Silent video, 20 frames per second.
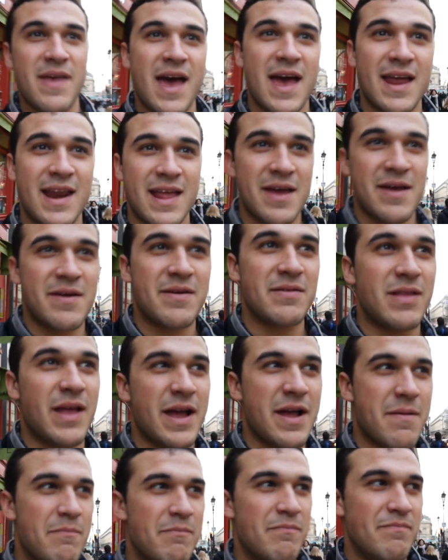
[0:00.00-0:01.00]
at a
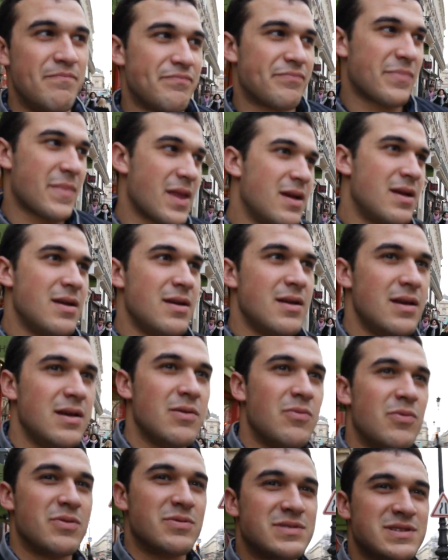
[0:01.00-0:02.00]
like,
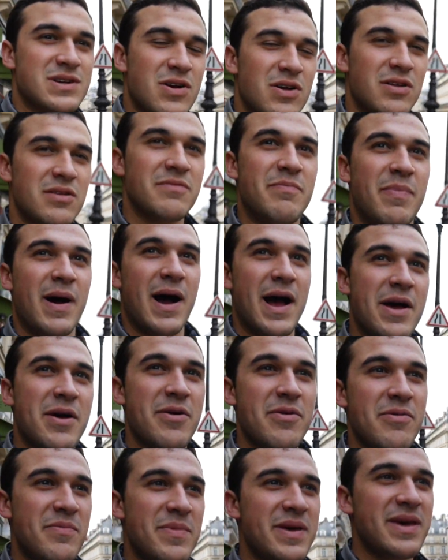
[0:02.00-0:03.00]
what was it called?
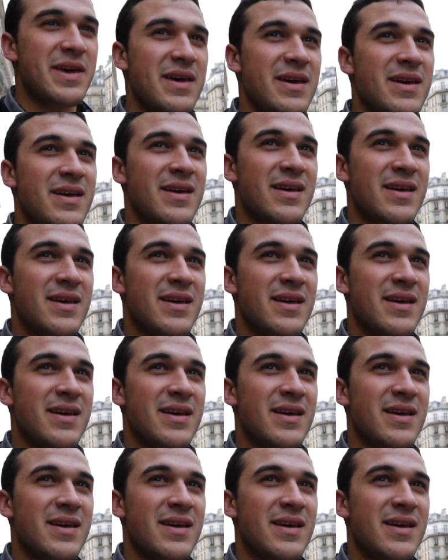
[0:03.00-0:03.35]
BioMe?